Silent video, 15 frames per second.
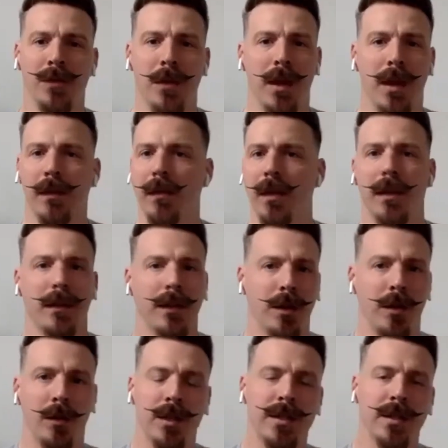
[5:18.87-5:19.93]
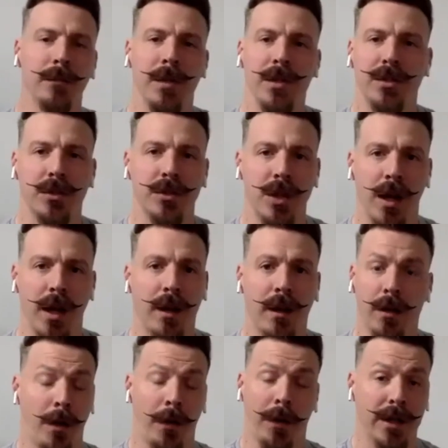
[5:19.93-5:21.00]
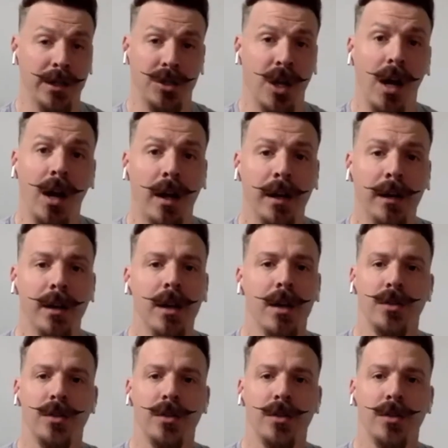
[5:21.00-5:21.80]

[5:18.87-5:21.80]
let's say Mr. or as John.